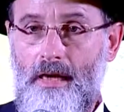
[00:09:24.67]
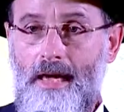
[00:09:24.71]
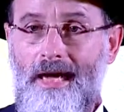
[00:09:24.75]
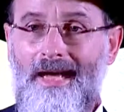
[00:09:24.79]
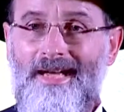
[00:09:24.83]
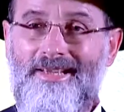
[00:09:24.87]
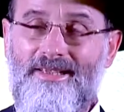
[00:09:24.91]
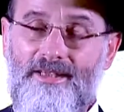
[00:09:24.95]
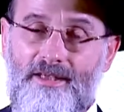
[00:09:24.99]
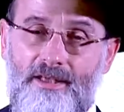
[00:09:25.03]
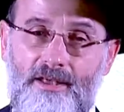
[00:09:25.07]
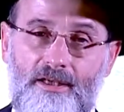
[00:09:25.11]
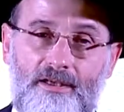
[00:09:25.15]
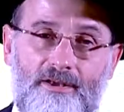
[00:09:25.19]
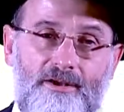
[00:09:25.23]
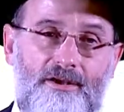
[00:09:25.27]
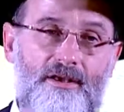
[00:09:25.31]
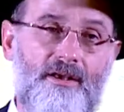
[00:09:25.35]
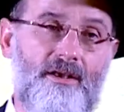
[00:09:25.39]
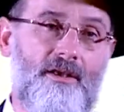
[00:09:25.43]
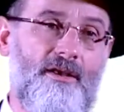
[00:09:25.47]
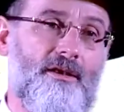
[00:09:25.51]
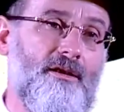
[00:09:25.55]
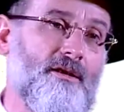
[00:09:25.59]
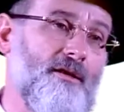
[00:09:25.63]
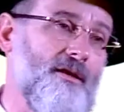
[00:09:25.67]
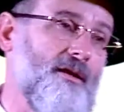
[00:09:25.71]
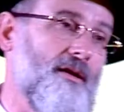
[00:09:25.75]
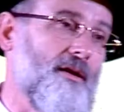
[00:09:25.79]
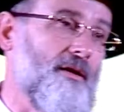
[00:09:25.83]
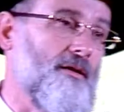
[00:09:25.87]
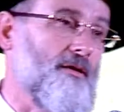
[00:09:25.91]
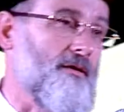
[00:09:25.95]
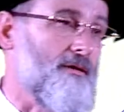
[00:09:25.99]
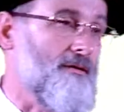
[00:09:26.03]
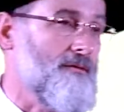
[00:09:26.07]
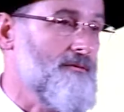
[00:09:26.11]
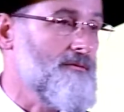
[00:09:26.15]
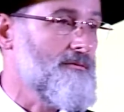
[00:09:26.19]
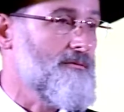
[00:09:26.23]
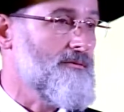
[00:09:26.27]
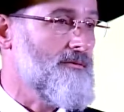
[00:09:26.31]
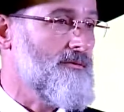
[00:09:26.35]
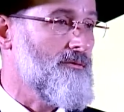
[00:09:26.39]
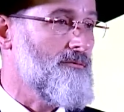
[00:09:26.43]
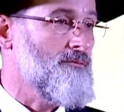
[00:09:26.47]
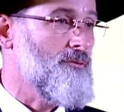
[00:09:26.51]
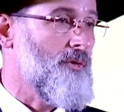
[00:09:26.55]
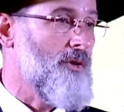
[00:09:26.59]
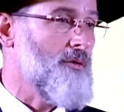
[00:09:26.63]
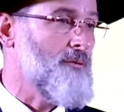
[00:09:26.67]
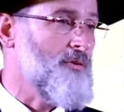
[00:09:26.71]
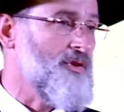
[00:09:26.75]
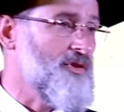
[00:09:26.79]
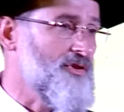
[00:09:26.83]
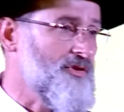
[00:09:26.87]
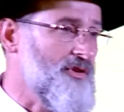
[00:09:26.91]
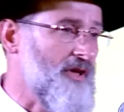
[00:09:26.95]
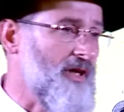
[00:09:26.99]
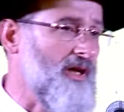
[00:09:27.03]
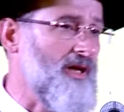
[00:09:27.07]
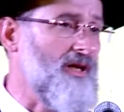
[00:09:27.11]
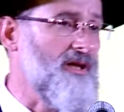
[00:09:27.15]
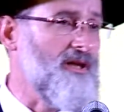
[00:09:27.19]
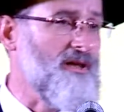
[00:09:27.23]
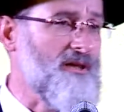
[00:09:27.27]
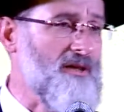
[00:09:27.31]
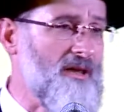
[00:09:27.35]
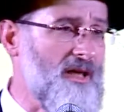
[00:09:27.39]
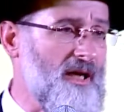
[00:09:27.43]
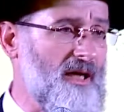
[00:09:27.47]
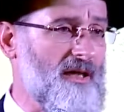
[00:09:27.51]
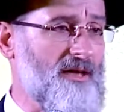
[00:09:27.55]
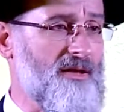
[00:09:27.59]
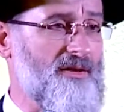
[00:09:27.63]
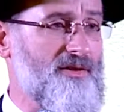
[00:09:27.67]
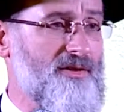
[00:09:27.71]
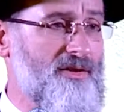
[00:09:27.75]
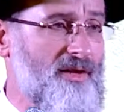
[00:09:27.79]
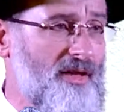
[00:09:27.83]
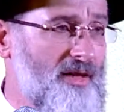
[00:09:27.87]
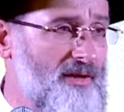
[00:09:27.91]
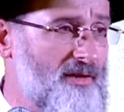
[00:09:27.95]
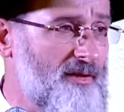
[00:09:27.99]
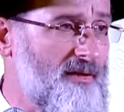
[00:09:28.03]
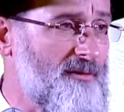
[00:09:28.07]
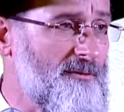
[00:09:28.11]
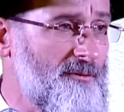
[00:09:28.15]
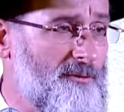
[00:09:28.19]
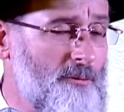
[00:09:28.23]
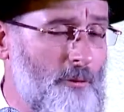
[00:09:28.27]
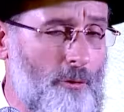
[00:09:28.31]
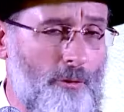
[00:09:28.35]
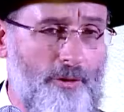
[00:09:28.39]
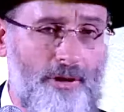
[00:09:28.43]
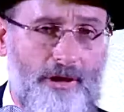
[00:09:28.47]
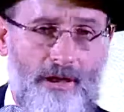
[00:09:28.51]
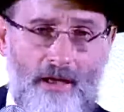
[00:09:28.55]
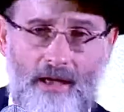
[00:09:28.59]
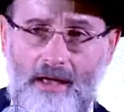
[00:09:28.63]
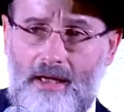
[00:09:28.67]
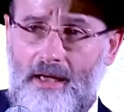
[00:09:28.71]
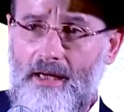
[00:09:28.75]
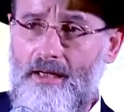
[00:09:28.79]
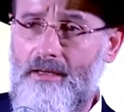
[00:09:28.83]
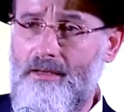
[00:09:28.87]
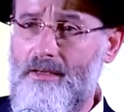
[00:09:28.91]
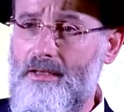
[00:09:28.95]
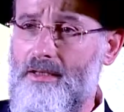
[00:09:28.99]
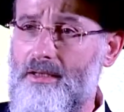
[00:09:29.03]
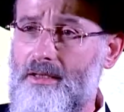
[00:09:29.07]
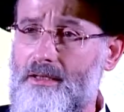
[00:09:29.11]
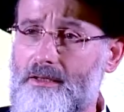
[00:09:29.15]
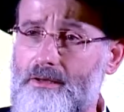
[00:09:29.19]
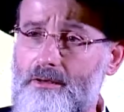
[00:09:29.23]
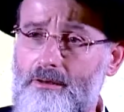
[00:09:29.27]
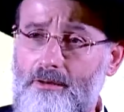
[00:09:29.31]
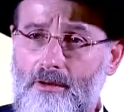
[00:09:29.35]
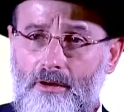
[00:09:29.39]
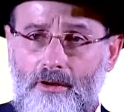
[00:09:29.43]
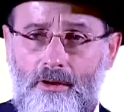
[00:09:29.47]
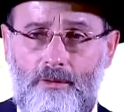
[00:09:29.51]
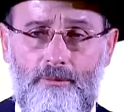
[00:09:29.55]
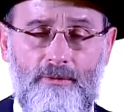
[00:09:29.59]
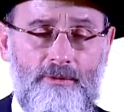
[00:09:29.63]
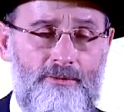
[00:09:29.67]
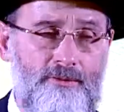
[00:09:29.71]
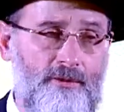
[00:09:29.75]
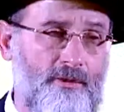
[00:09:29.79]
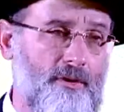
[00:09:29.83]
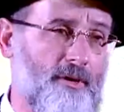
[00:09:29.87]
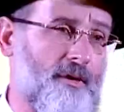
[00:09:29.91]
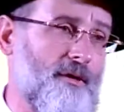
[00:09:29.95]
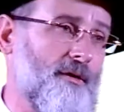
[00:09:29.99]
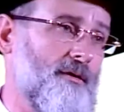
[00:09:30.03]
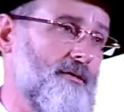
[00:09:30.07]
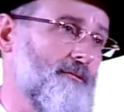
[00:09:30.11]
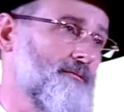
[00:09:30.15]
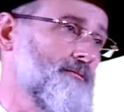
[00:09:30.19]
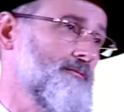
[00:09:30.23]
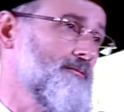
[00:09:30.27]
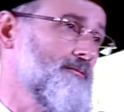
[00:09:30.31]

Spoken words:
A kinyan in Torah, when we say the Tana says the 48 kinyanim of Torah,